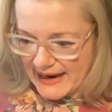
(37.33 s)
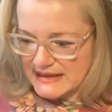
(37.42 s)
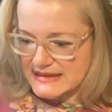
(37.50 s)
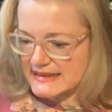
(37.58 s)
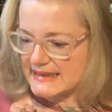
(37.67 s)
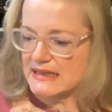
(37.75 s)

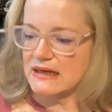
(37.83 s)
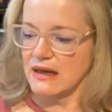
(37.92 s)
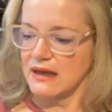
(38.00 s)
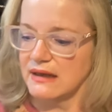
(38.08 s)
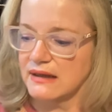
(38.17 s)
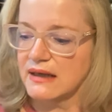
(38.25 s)
did
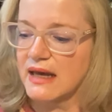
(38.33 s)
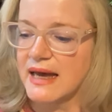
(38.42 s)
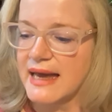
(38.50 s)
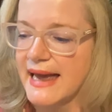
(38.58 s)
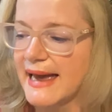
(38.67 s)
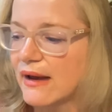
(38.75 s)

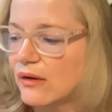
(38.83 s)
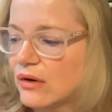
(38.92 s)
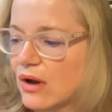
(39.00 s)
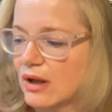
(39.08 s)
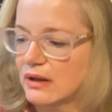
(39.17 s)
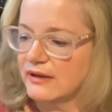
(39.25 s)
cut out
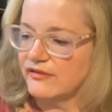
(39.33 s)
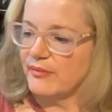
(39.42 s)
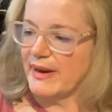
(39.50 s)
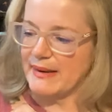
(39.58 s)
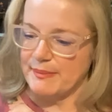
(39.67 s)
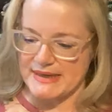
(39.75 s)
all of
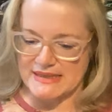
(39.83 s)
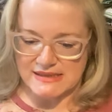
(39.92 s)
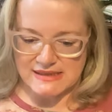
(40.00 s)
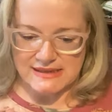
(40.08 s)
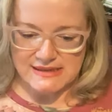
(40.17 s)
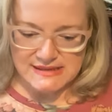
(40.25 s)
my
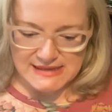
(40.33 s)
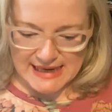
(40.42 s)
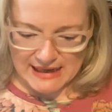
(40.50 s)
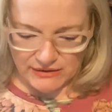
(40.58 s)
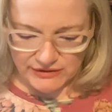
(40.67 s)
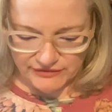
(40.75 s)
pieces
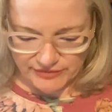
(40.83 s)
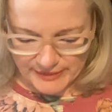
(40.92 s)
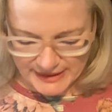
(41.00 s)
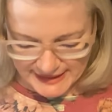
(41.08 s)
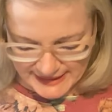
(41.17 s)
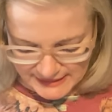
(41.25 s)
out of
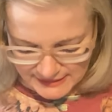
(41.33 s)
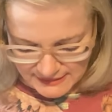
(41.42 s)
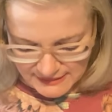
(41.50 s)
my